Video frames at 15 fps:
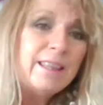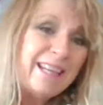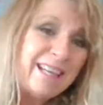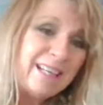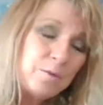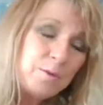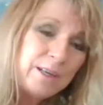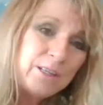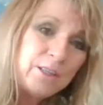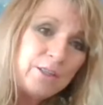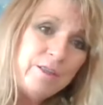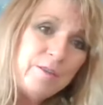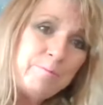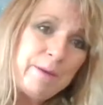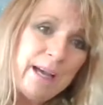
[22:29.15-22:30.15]
That's why I
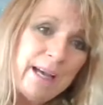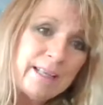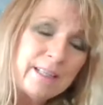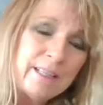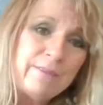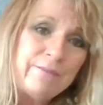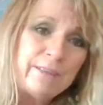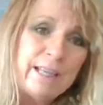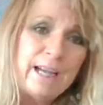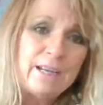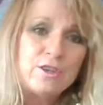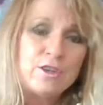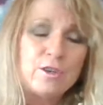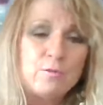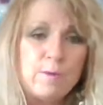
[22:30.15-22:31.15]
do past life
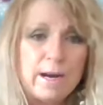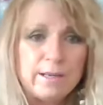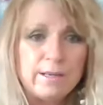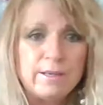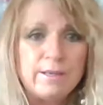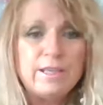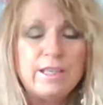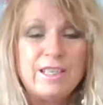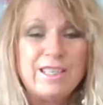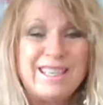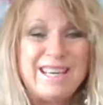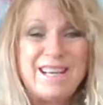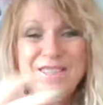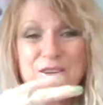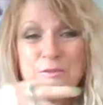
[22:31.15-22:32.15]
Akashic records to
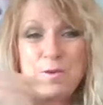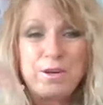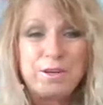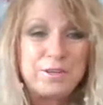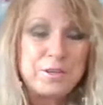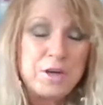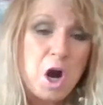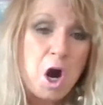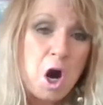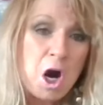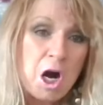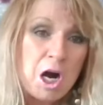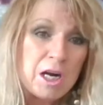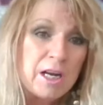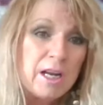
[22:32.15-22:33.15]
tell you where you
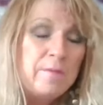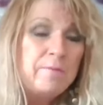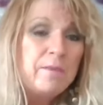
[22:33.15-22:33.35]
are